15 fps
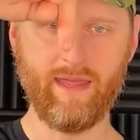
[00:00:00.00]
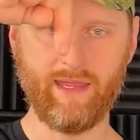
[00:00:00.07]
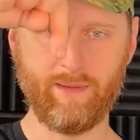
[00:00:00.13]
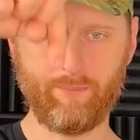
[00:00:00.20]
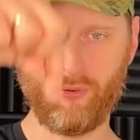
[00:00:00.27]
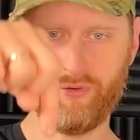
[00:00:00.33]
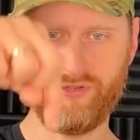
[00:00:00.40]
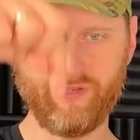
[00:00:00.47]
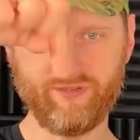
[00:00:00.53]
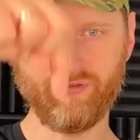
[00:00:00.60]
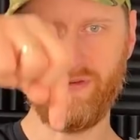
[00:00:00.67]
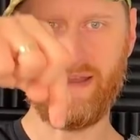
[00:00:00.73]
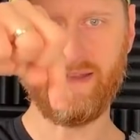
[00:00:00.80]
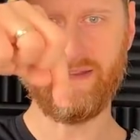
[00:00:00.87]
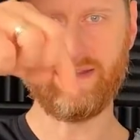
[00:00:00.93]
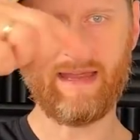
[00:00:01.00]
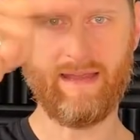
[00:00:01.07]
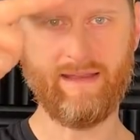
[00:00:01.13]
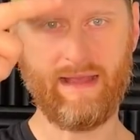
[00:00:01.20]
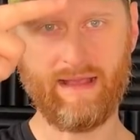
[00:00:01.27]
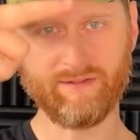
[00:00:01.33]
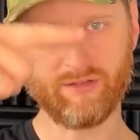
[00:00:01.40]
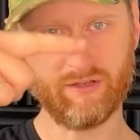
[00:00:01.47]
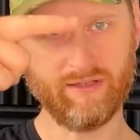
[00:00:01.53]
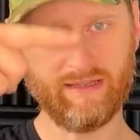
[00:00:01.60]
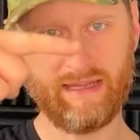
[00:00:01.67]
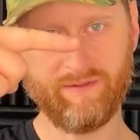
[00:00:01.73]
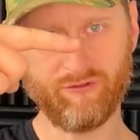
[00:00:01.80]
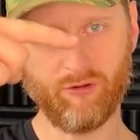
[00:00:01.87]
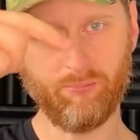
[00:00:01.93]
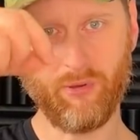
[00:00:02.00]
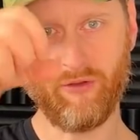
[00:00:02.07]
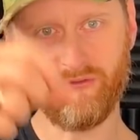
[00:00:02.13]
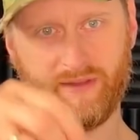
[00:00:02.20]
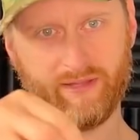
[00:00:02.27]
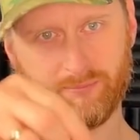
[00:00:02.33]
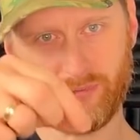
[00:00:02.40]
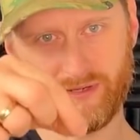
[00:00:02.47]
It pushes directly down. It has got a lever above it,